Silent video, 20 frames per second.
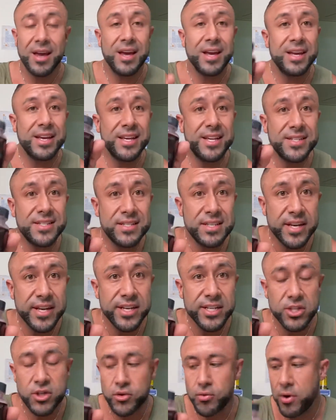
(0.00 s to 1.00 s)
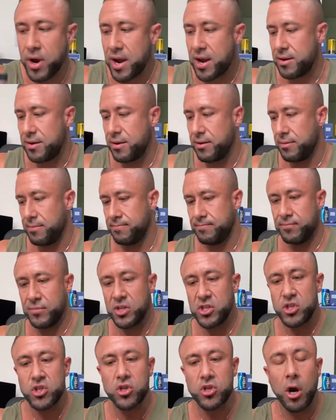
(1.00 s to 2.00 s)
ECA shred.
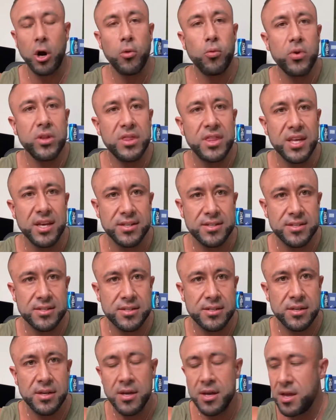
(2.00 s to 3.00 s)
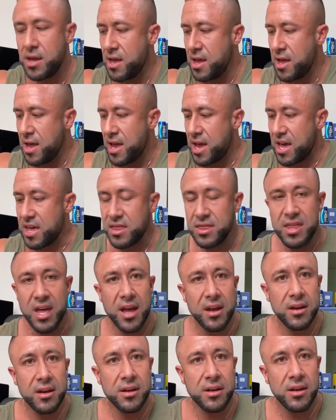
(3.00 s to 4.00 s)
Start with this, and
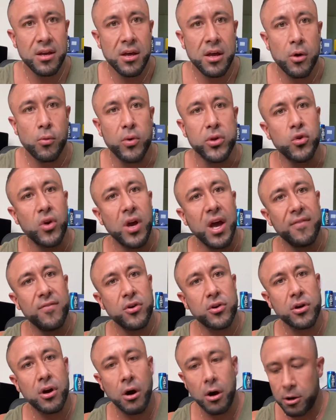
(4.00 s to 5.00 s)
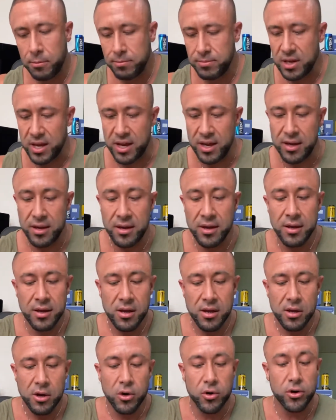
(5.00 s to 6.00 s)
then when you have your carb day,
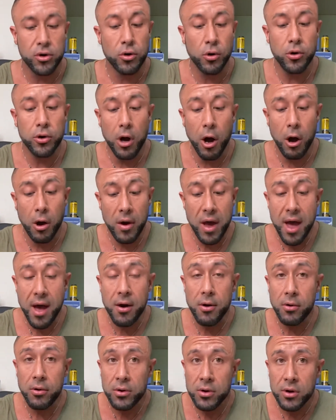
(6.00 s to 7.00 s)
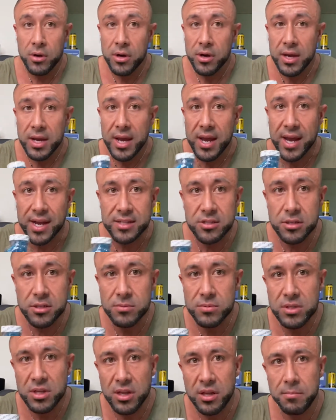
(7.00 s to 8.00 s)
you're going all out, add some
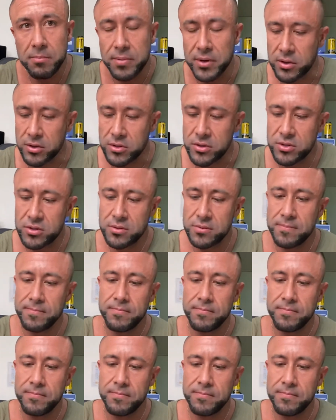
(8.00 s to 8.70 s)
slim pills.